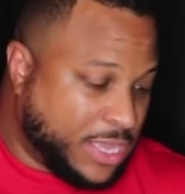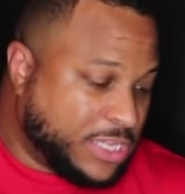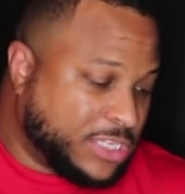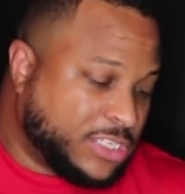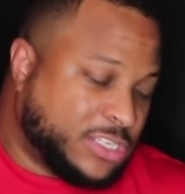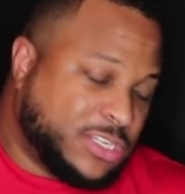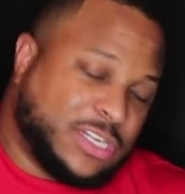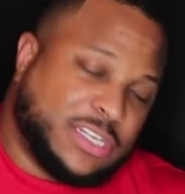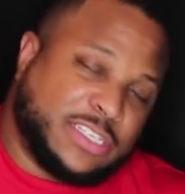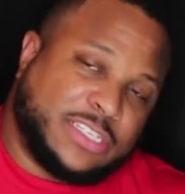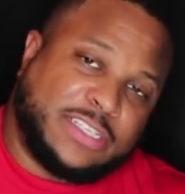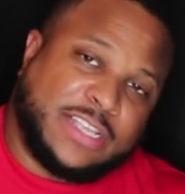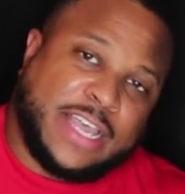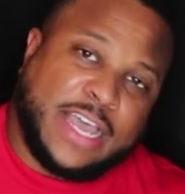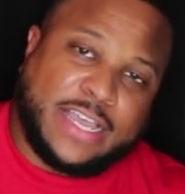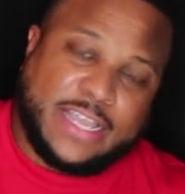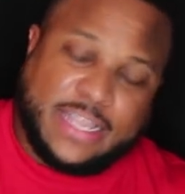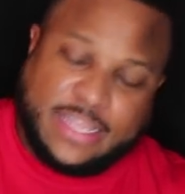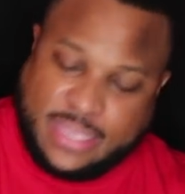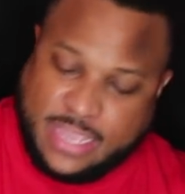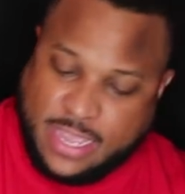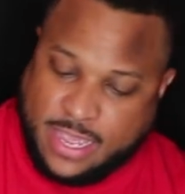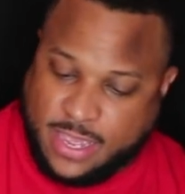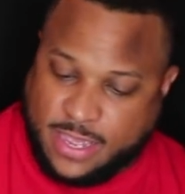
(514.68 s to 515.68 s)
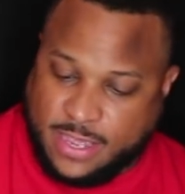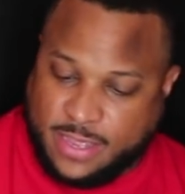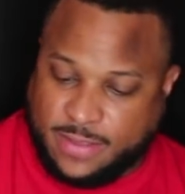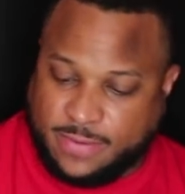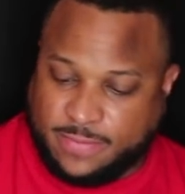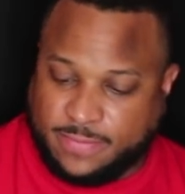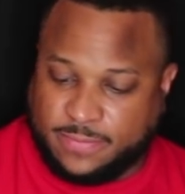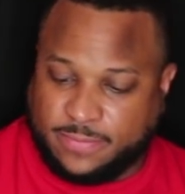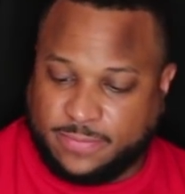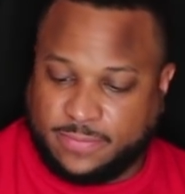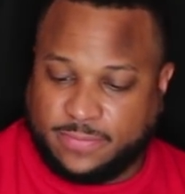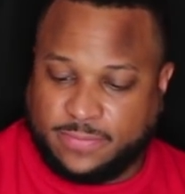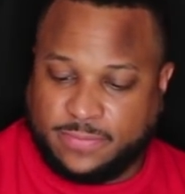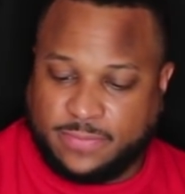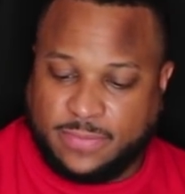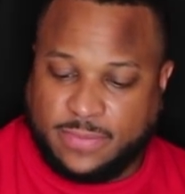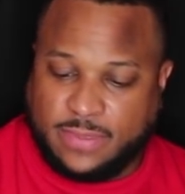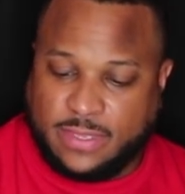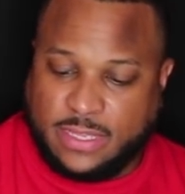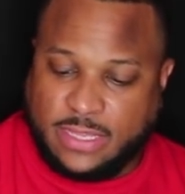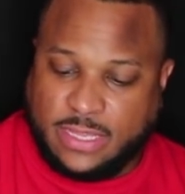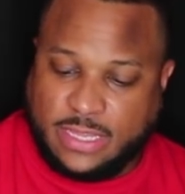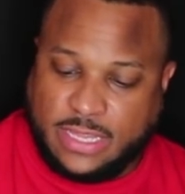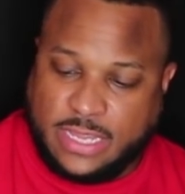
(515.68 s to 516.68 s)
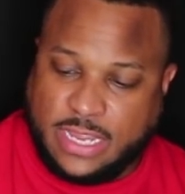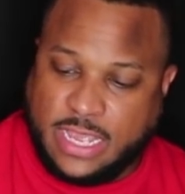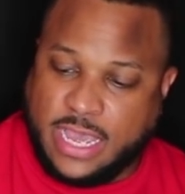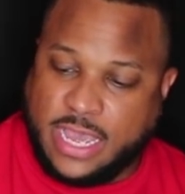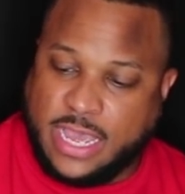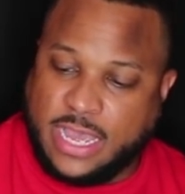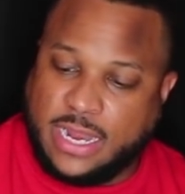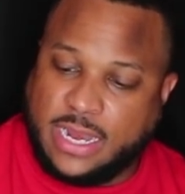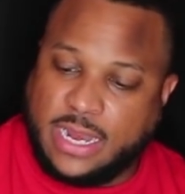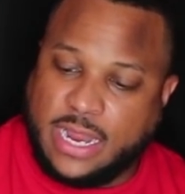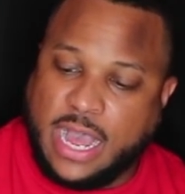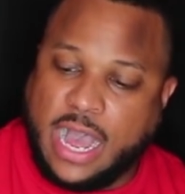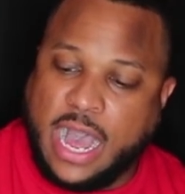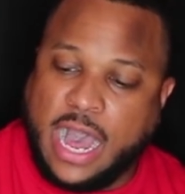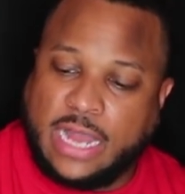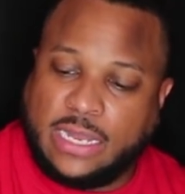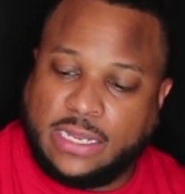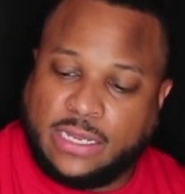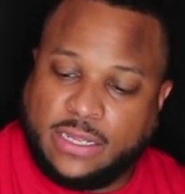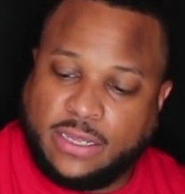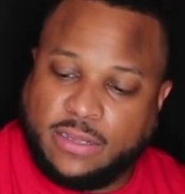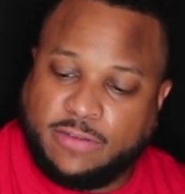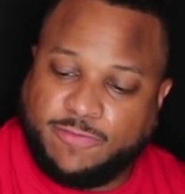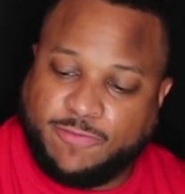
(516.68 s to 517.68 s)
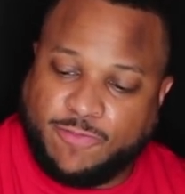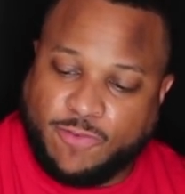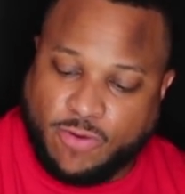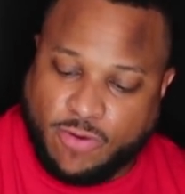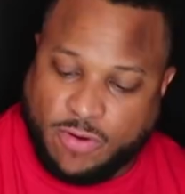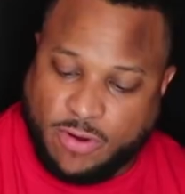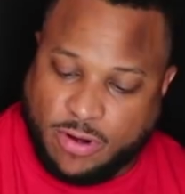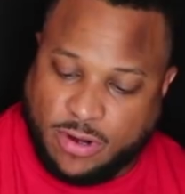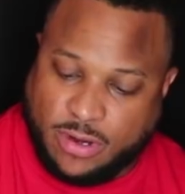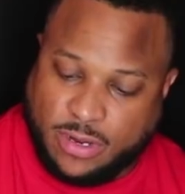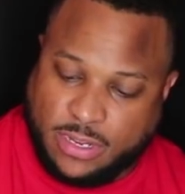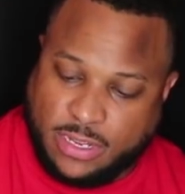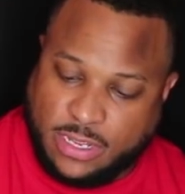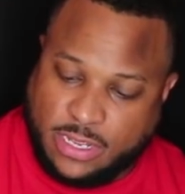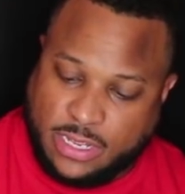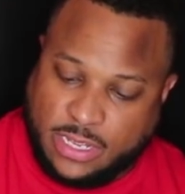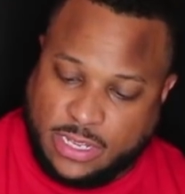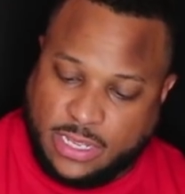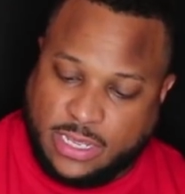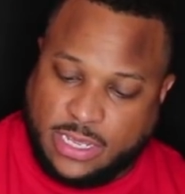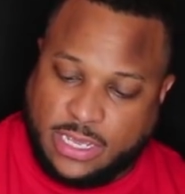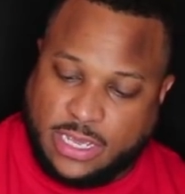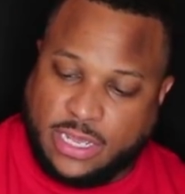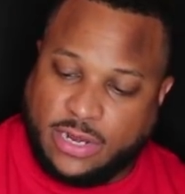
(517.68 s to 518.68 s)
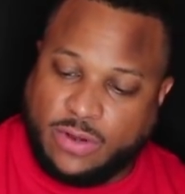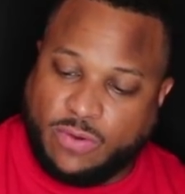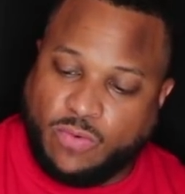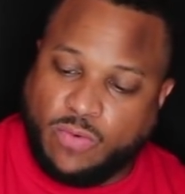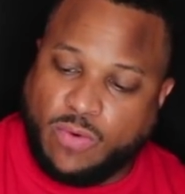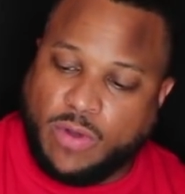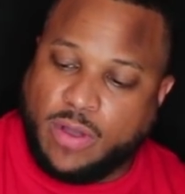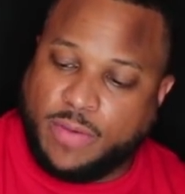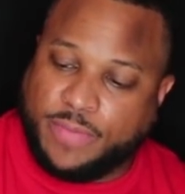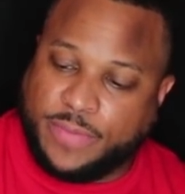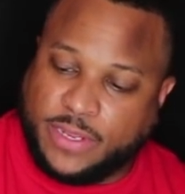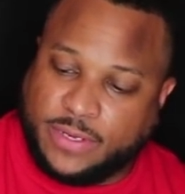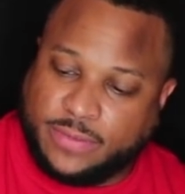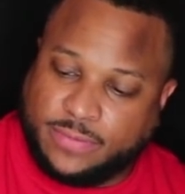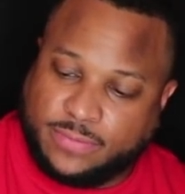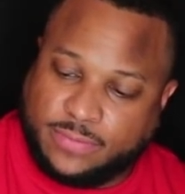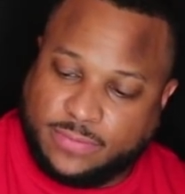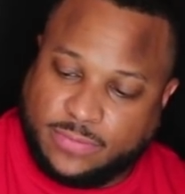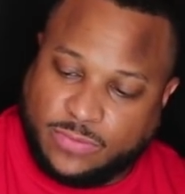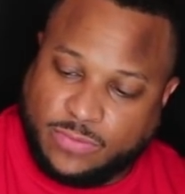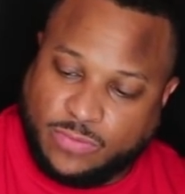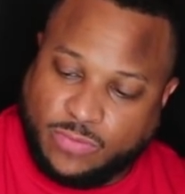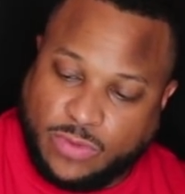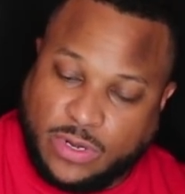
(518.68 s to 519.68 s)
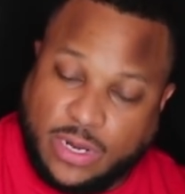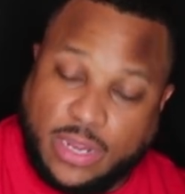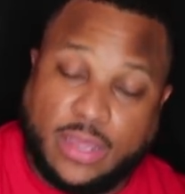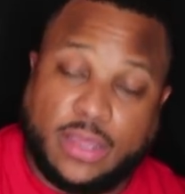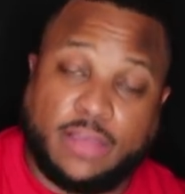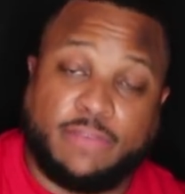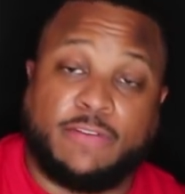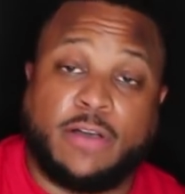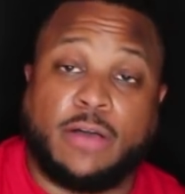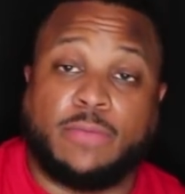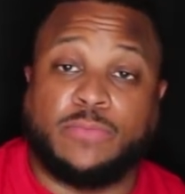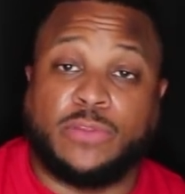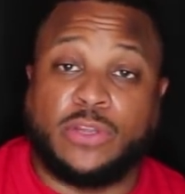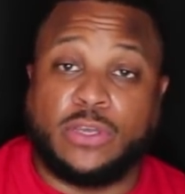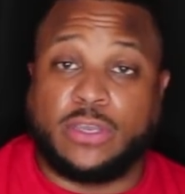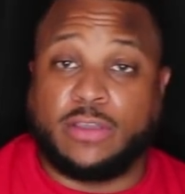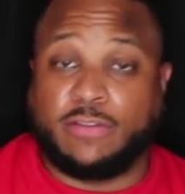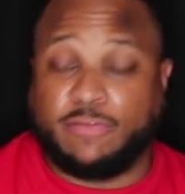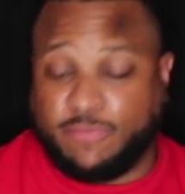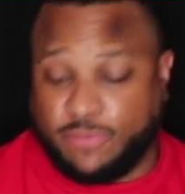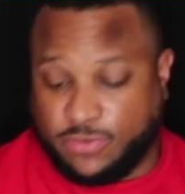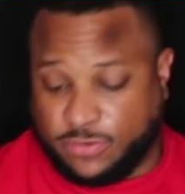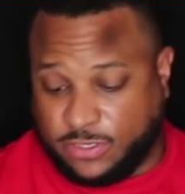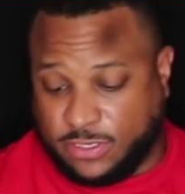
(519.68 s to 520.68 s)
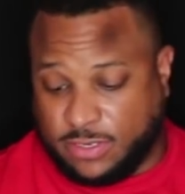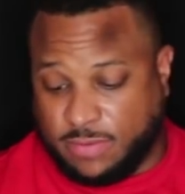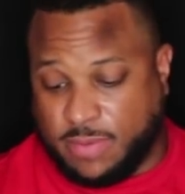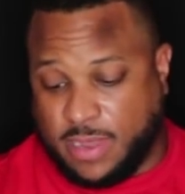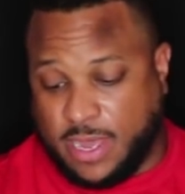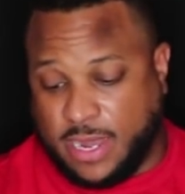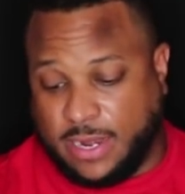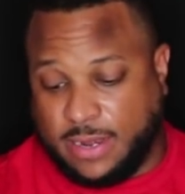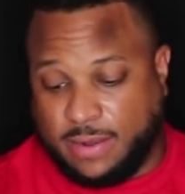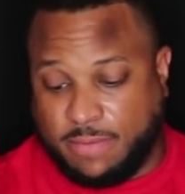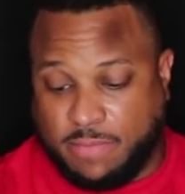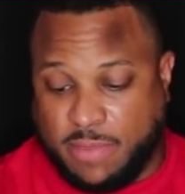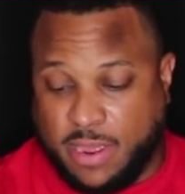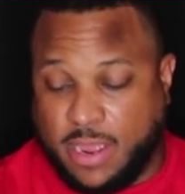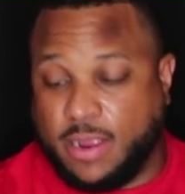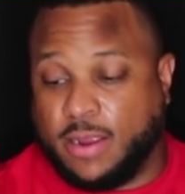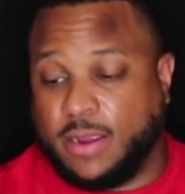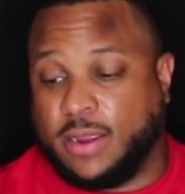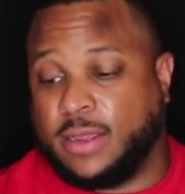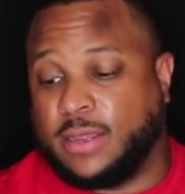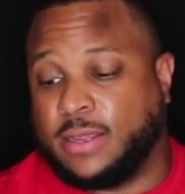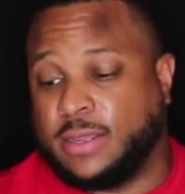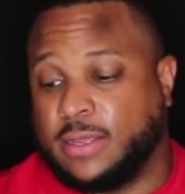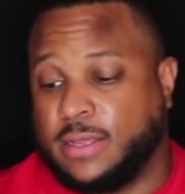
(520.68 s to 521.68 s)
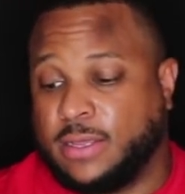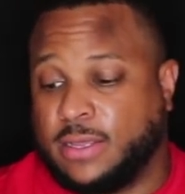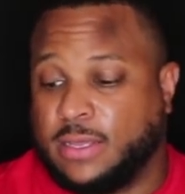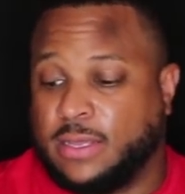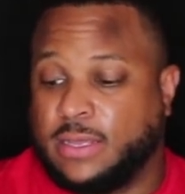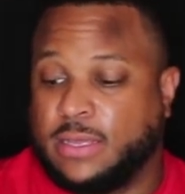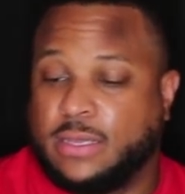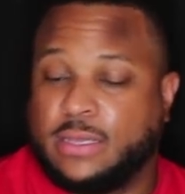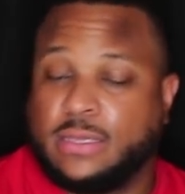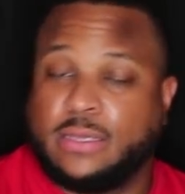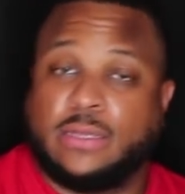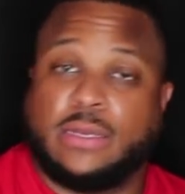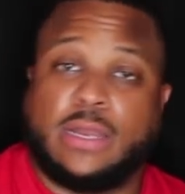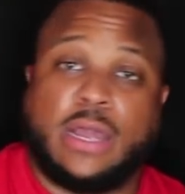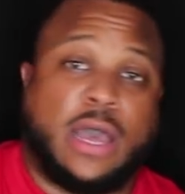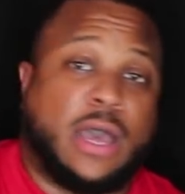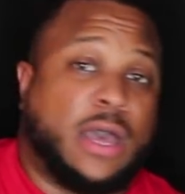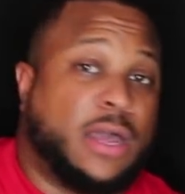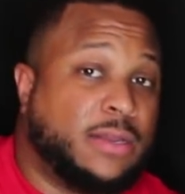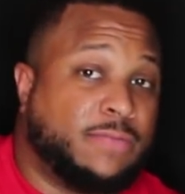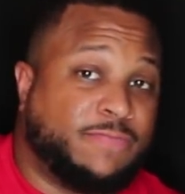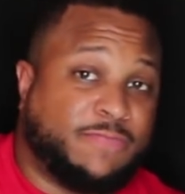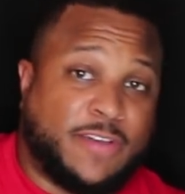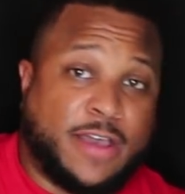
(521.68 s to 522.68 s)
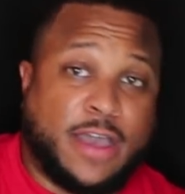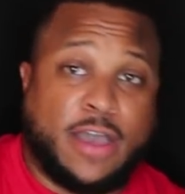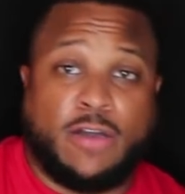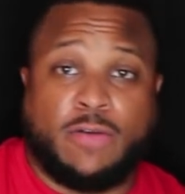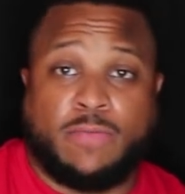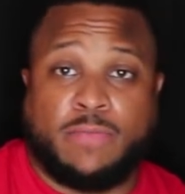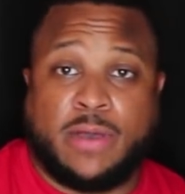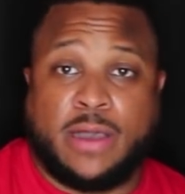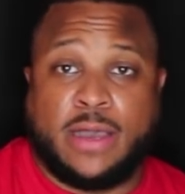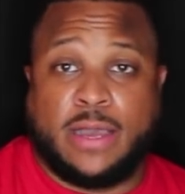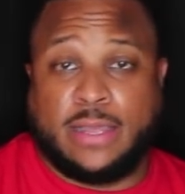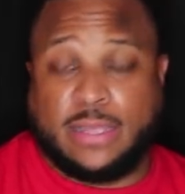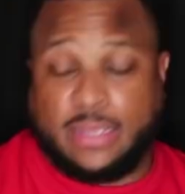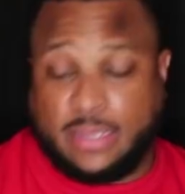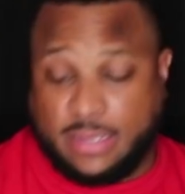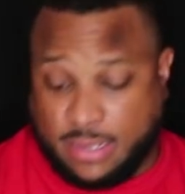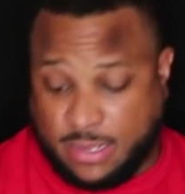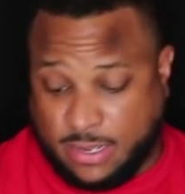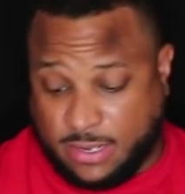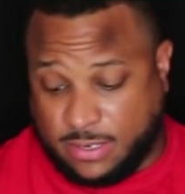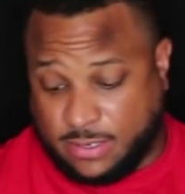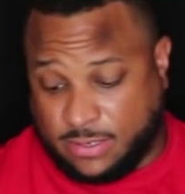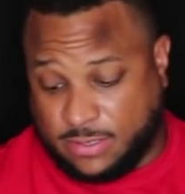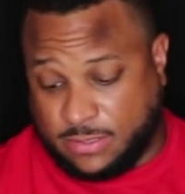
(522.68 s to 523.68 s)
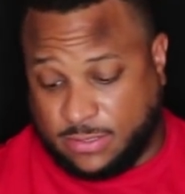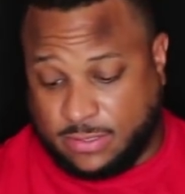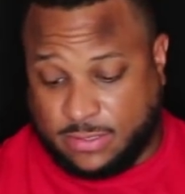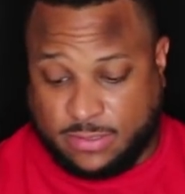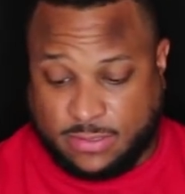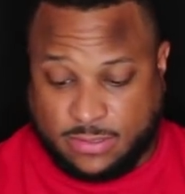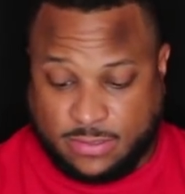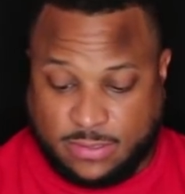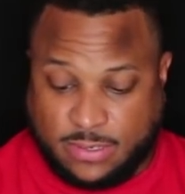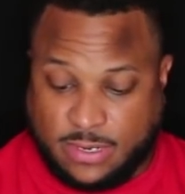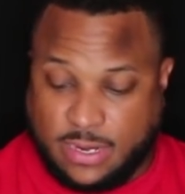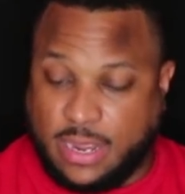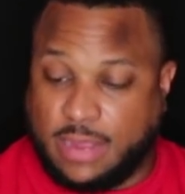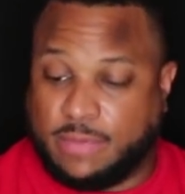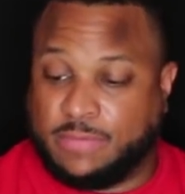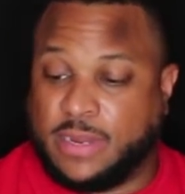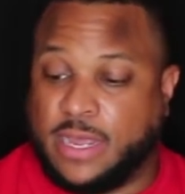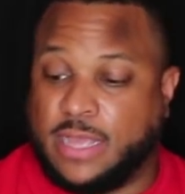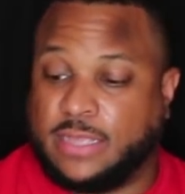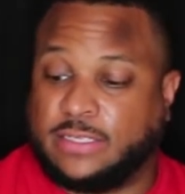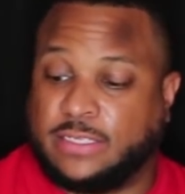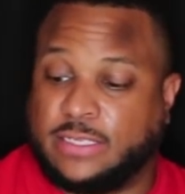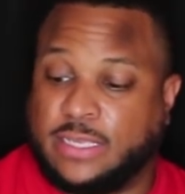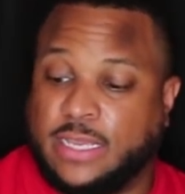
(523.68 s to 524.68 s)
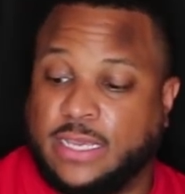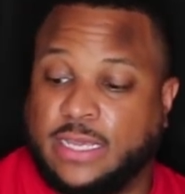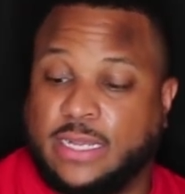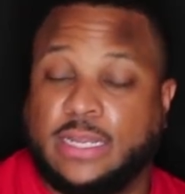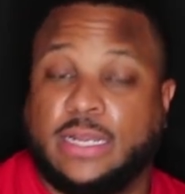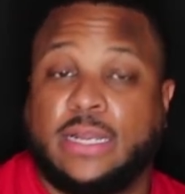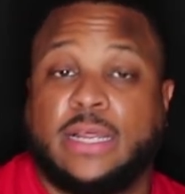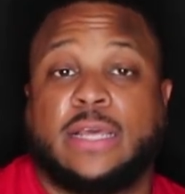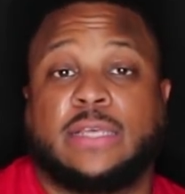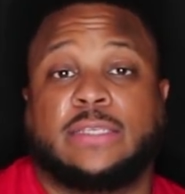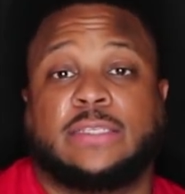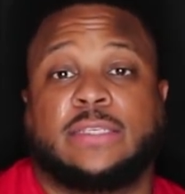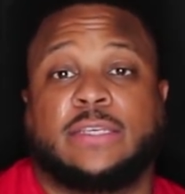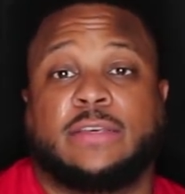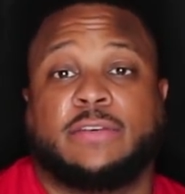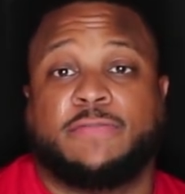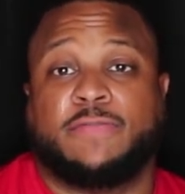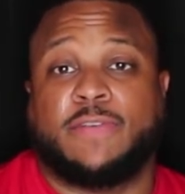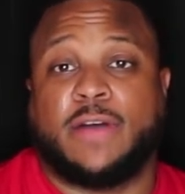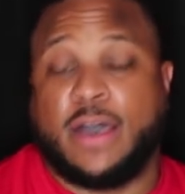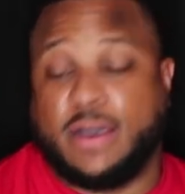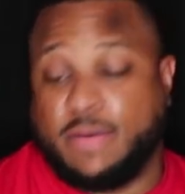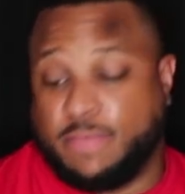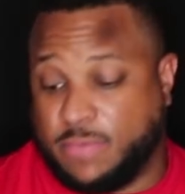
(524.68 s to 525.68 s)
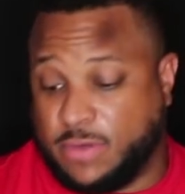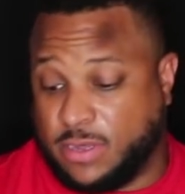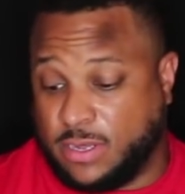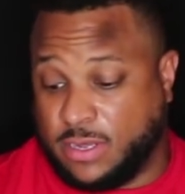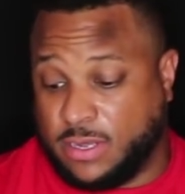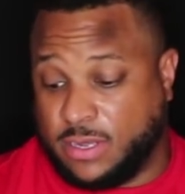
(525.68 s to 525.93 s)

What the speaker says: So the second thing that I look for in a woman if I'm looking for somebody to marry. Now I done found mine, y'all. I'm not saying it as if I'm